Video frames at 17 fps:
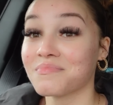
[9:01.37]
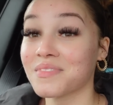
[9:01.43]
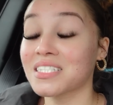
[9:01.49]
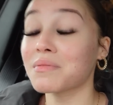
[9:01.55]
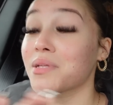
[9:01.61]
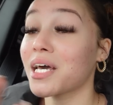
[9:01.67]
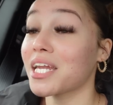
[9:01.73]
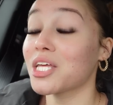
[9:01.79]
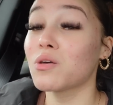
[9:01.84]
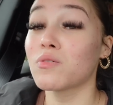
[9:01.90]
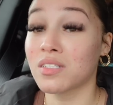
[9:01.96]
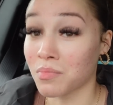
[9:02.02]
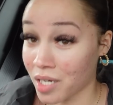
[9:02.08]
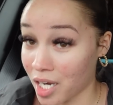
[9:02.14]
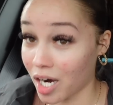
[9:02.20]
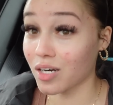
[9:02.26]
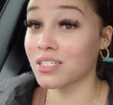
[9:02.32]
some lady used
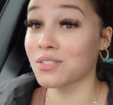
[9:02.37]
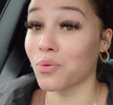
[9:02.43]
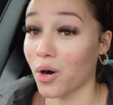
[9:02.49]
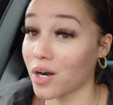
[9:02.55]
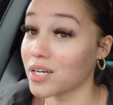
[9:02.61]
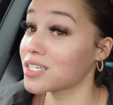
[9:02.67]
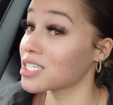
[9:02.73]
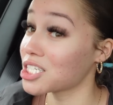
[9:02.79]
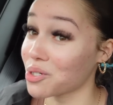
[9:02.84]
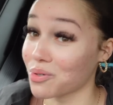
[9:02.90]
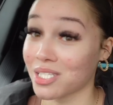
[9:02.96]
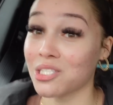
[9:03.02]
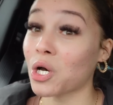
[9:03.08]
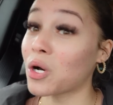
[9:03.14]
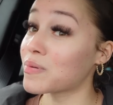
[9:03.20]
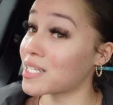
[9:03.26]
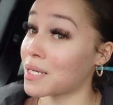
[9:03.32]
some curse words because she was
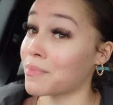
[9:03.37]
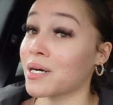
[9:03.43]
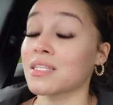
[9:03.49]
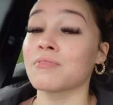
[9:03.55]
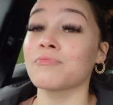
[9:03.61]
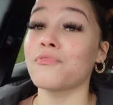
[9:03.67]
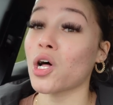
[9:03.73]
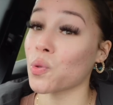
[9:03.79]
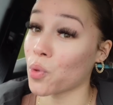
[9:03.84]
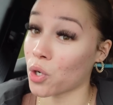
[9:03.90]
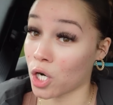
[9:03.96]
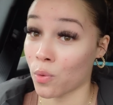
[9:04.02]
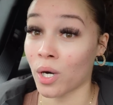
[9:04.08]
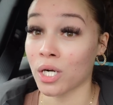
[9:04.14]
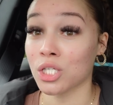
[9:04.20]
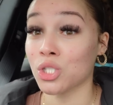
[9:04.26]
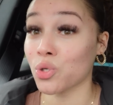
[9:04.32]
so upset about them following her
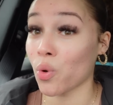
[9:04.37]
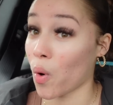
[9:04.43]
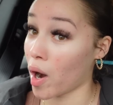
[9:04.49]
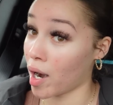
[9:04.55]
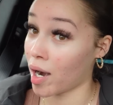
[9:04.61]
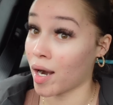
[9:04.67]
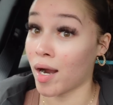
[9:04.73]
around the store.